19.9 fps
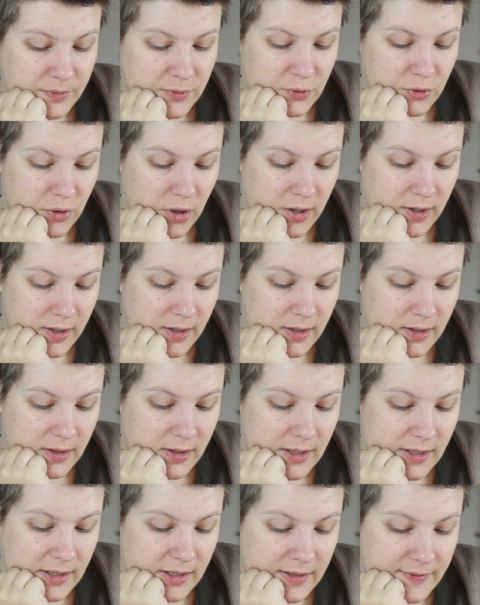draw in
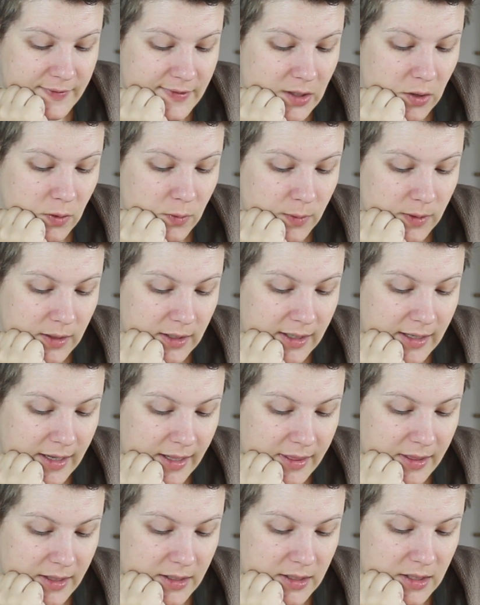the leaves only
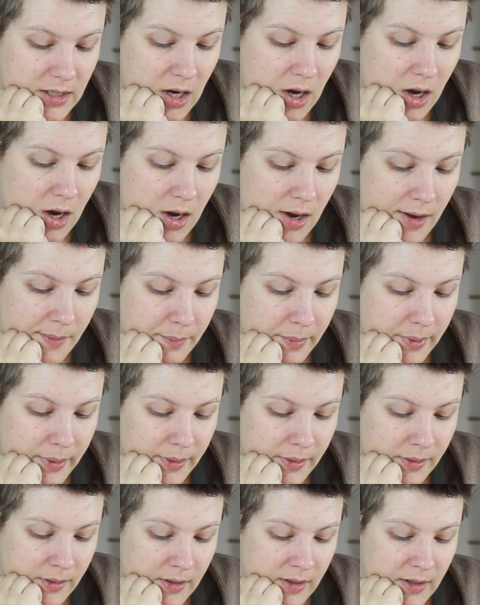at the top,
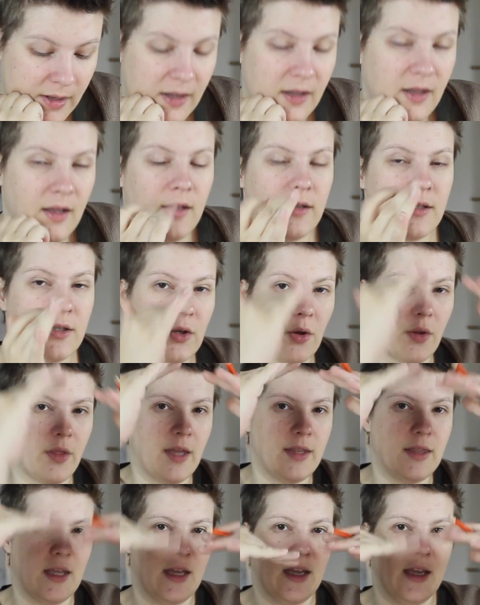so
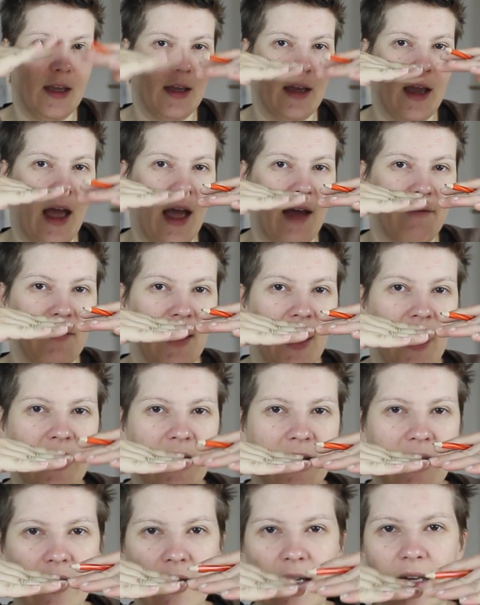that they have
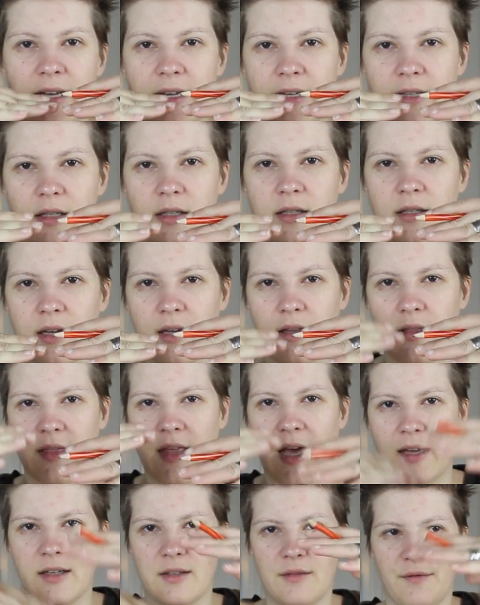like a lid
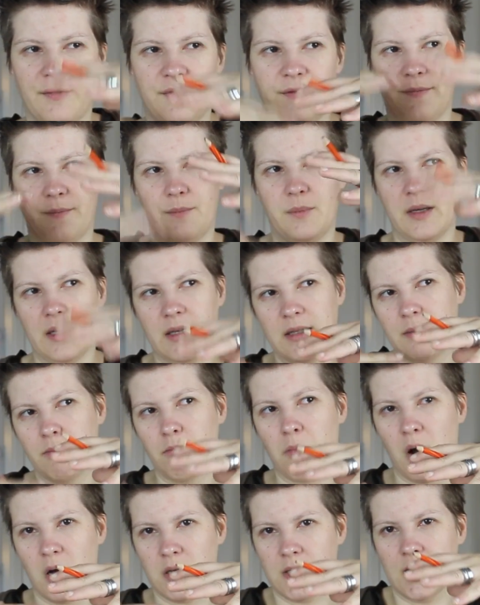that is
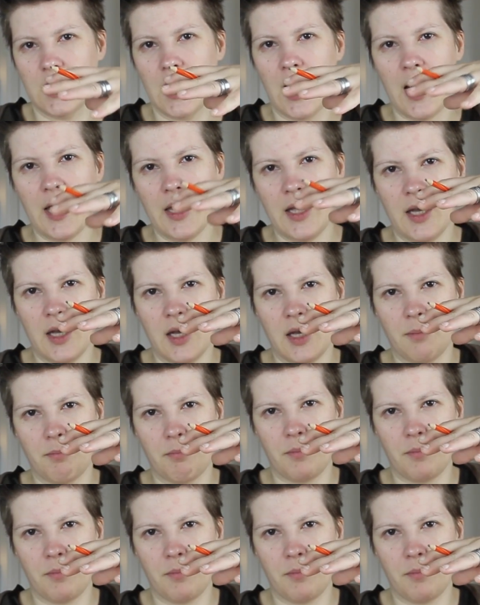moss-like,